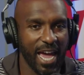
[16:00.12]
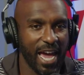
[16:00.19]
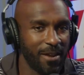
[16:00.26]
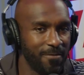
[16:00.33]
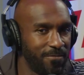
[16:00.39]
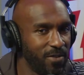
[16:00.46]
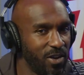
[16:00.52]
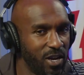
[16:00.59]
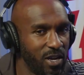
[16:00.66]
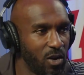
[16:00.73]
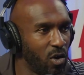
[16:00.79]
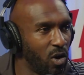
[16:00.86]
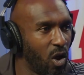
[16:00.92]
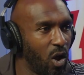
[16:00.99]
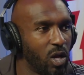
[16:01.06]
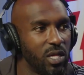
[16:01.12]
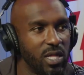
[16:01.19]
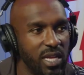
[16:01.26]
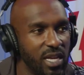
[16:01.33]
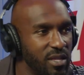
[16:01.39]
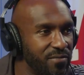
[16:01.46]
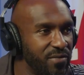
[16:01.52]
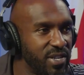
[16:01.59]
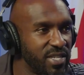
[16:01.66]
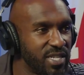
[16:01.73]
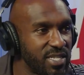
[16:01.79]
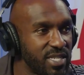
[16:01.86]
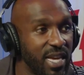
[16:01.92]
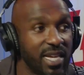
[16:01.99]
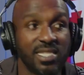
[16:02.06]
I had fun on all of the other
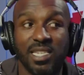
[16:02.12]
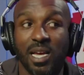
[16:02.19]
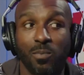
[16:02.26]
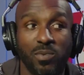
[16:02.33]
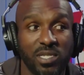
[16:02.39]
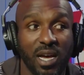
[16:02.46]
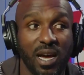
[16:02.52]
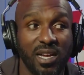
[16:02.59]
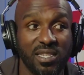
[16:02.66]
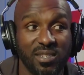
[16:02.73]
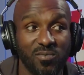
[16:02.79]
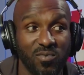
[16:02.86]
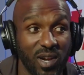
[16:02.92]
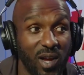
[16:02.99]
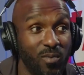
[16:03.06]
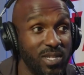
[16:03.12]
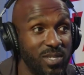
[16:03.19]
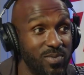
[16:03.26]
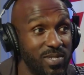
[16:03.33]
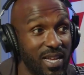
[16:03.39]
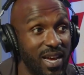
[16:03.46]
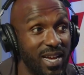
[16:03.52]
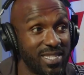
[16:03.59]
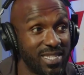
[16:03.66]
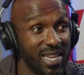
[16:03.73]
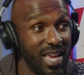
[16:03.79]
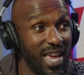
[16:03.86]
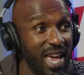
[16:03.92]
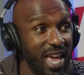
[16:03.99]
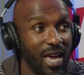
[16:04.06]
visits except Wisconsin. When I went to
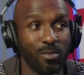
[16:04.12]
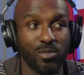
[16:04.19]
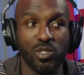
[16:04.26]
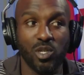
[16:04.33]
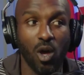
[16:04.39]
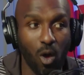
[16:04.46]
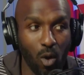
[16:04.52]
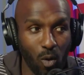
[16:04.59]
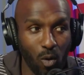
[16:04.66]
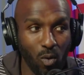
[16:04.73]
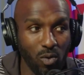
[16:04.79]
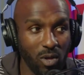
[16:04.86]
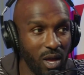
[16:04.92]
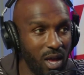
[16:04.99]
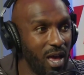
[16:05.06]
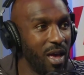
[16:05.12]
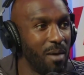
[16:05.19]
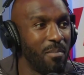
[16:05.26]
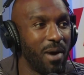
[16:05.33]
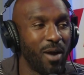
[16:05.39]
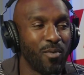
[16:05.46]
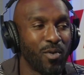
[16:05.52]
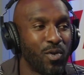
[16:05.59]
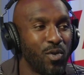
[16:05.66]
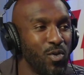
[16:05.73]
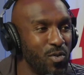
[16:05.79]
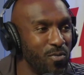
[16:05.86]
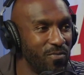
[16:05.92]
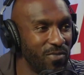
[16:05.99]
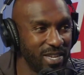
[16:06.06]
Wisconsin, it was cold. My
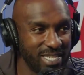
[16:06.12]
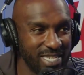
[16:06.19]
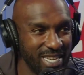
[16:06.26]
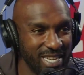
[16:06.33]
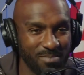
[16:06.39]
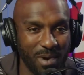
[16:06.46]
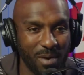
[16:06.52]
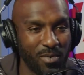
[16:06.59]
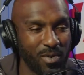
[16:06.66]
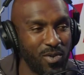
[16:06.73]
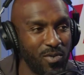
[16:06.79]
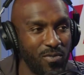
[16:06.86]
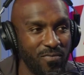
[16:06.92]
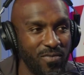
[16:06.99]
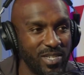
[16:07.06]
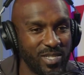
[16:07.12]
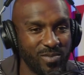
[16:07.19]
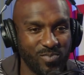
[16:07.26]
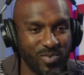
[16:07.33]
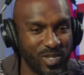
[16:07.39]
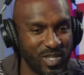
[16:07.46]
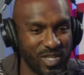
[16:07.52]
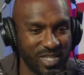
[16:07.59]
recruiting visit was